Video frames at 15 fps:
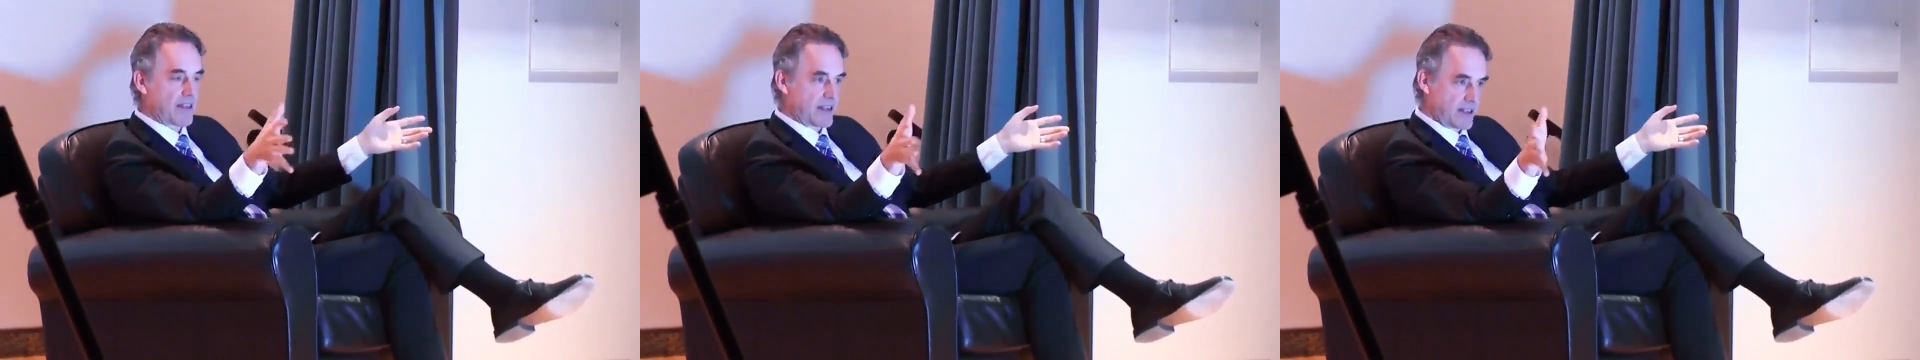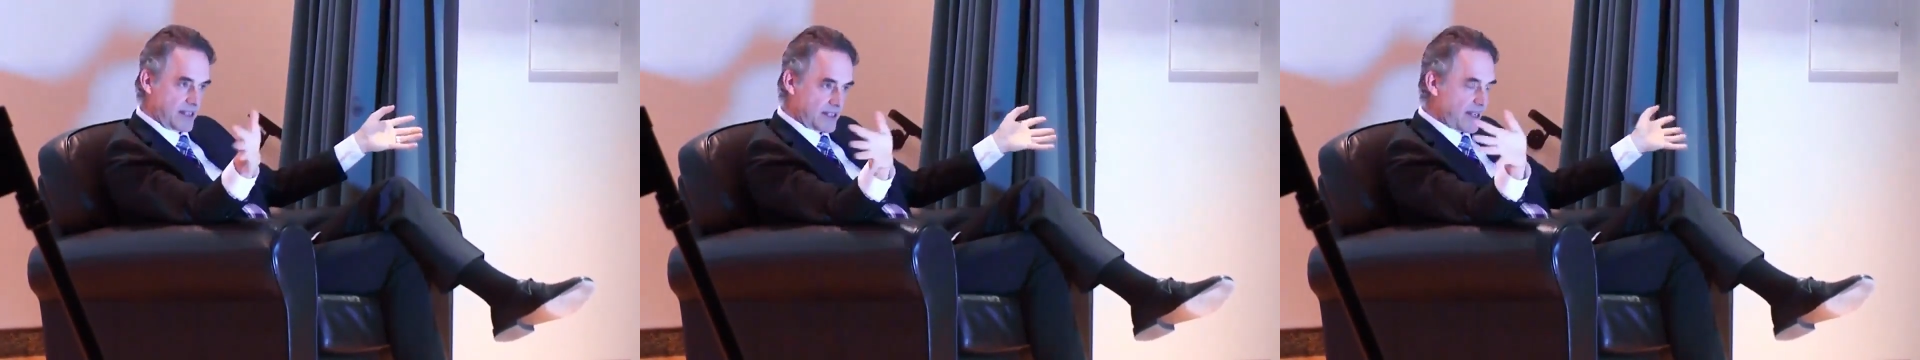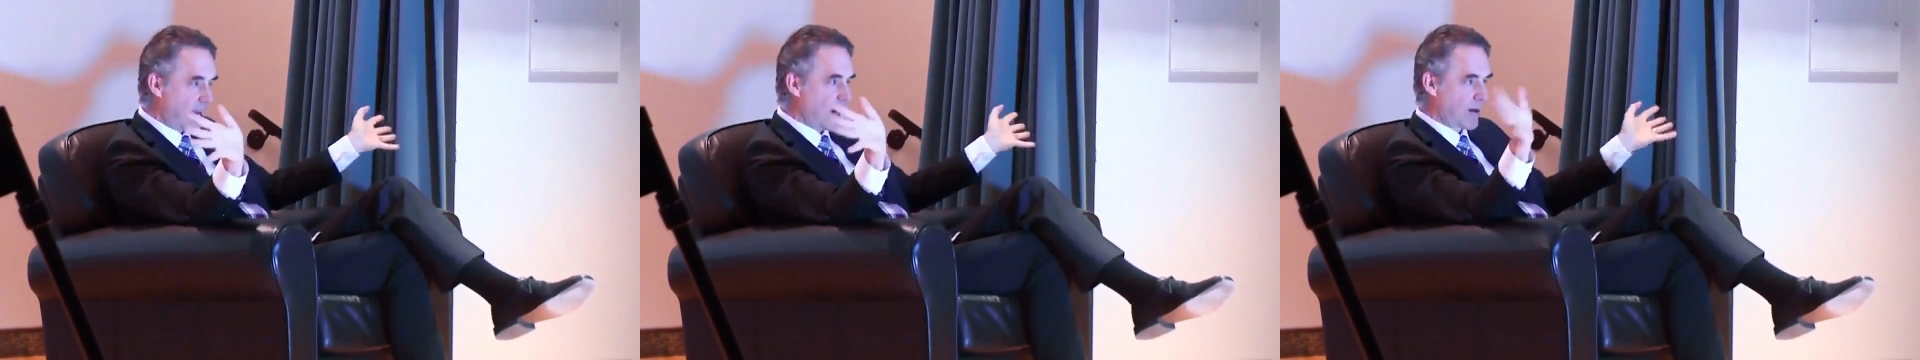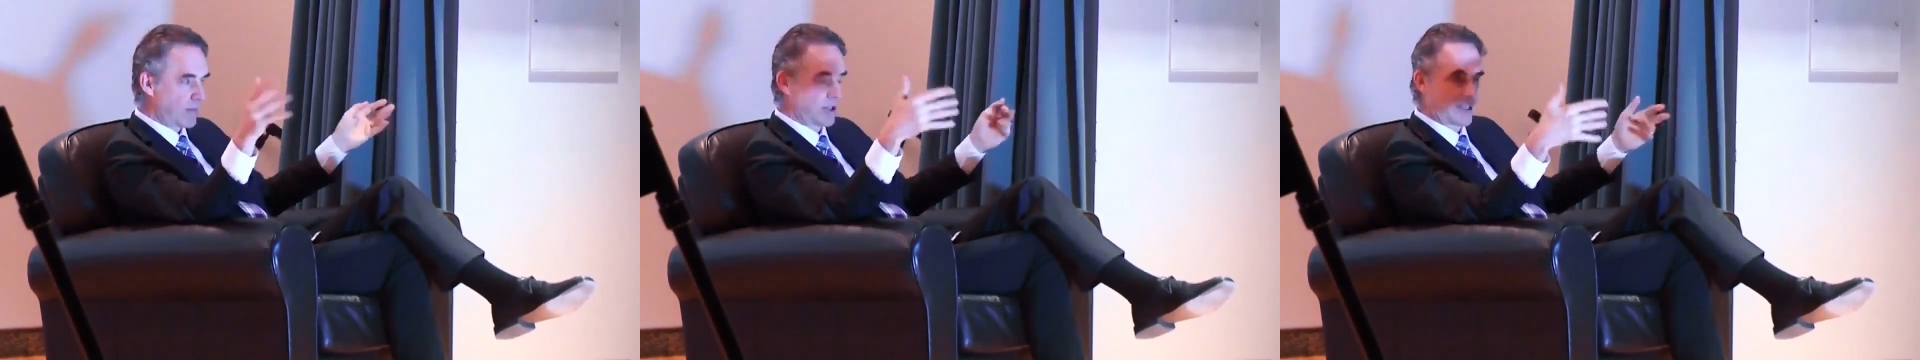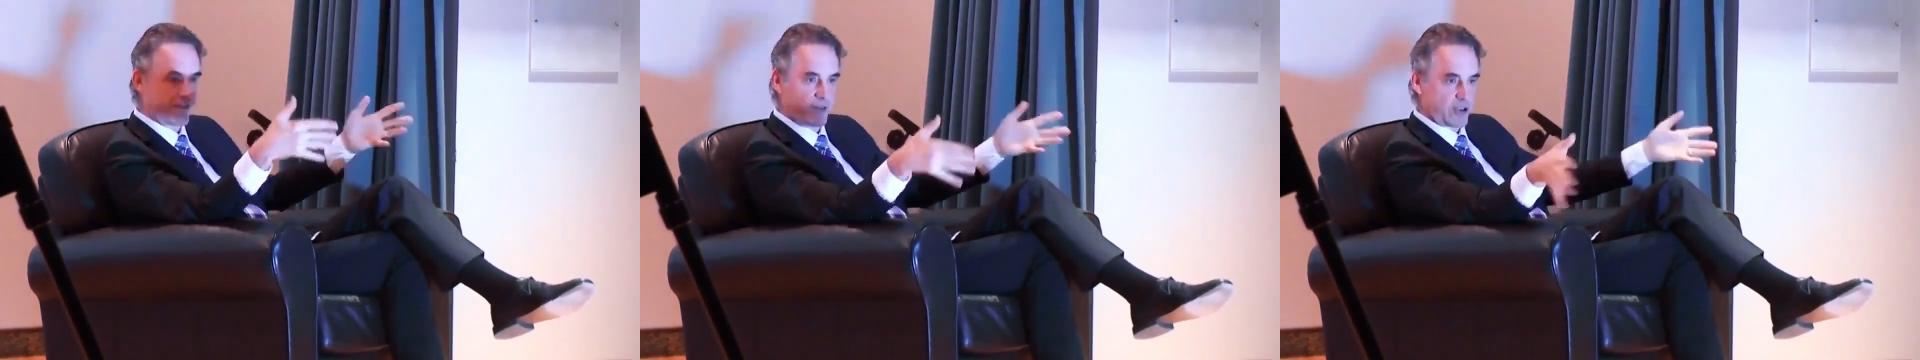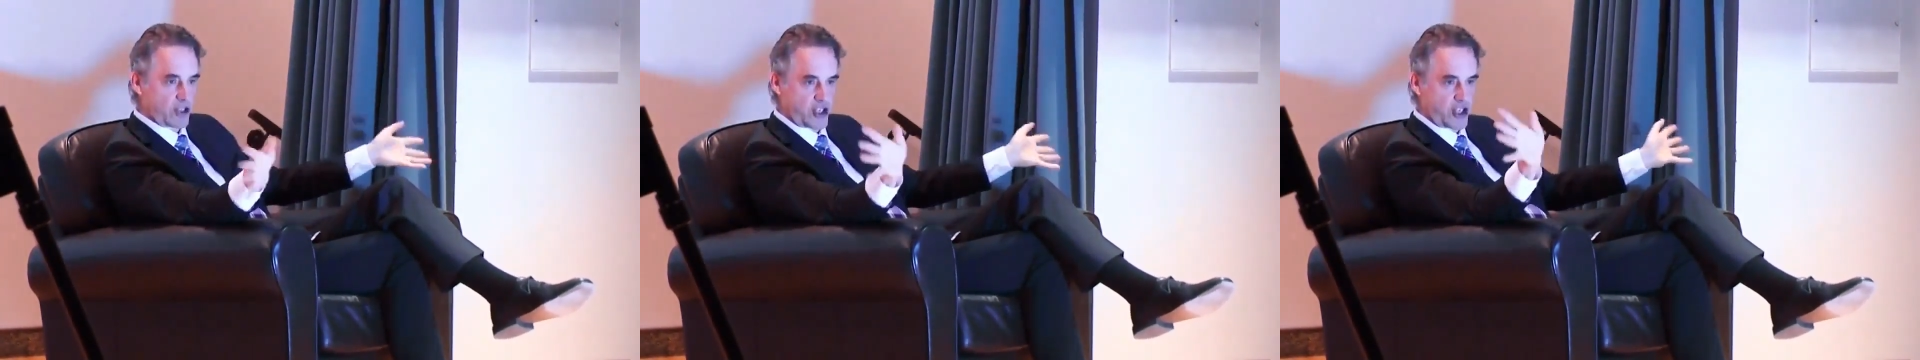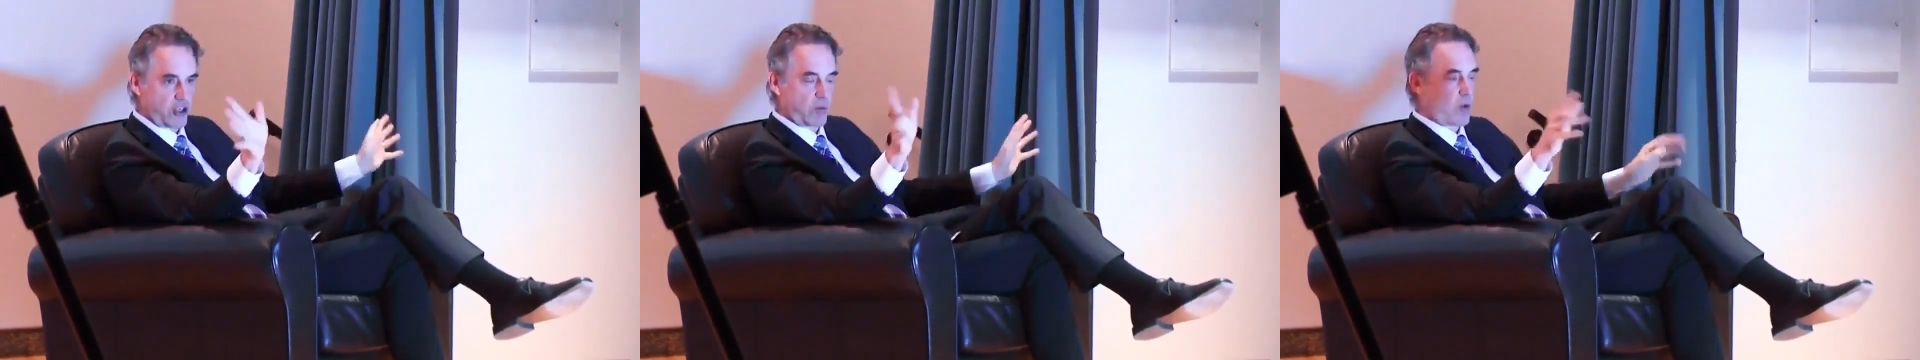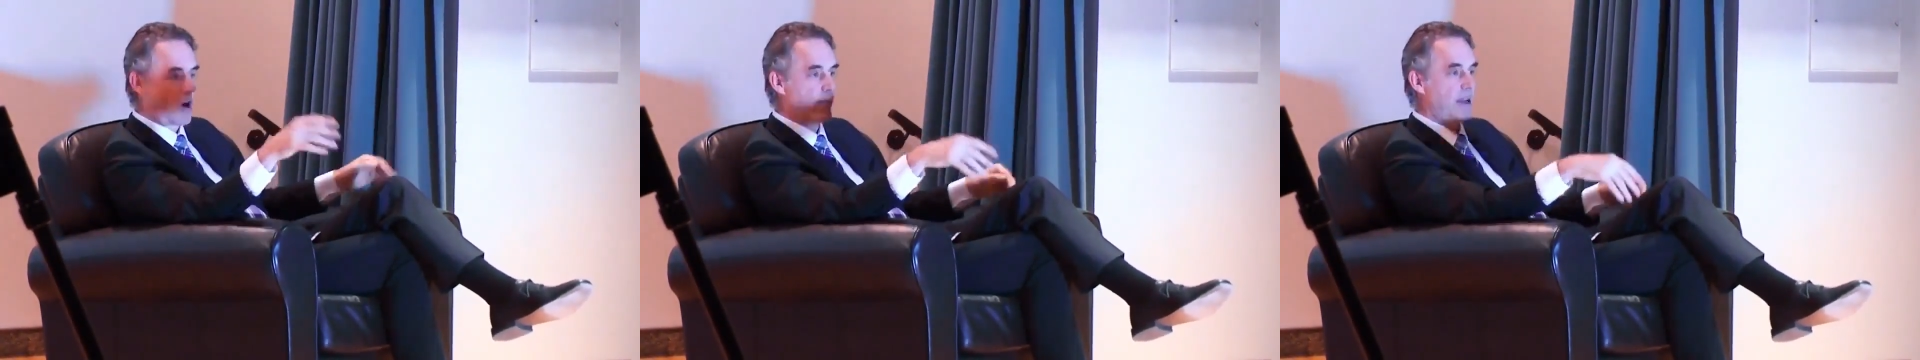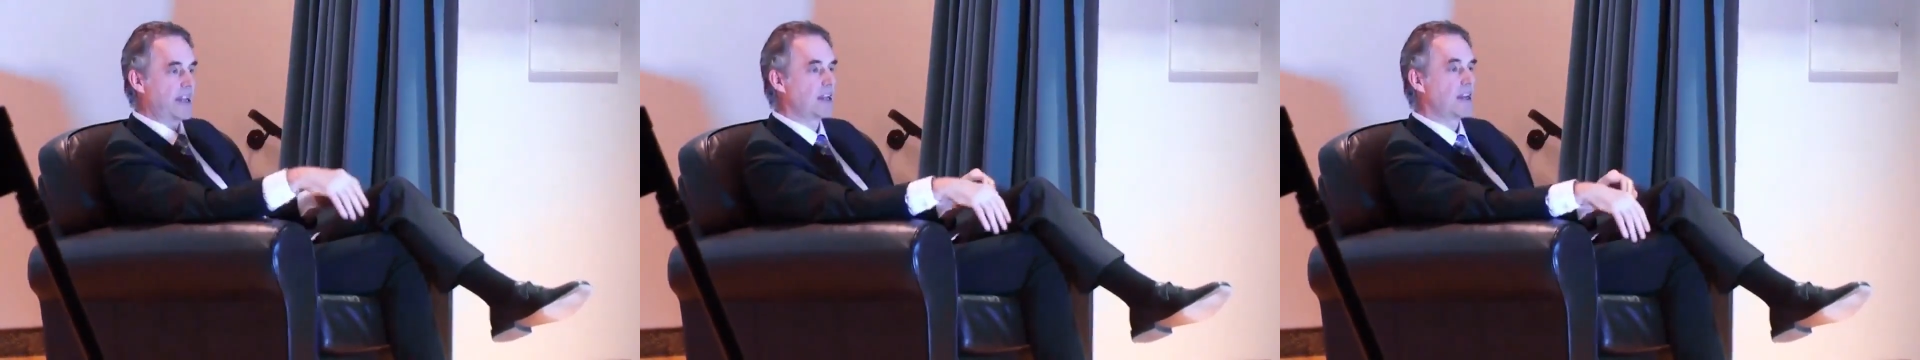desirable and virginal woman.